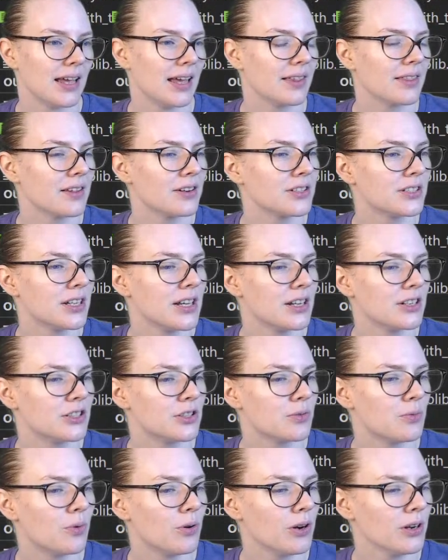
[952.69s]
And there's a
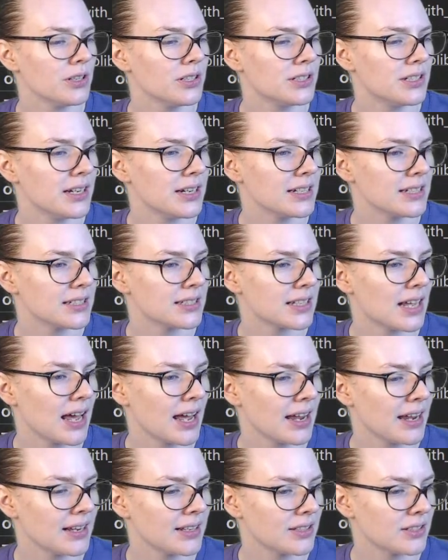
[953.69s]
Towards Data
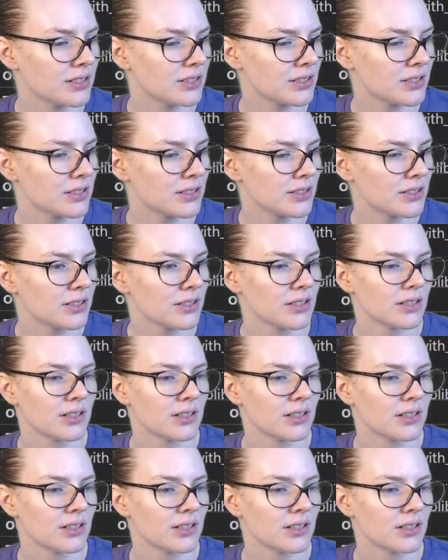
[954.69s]
Science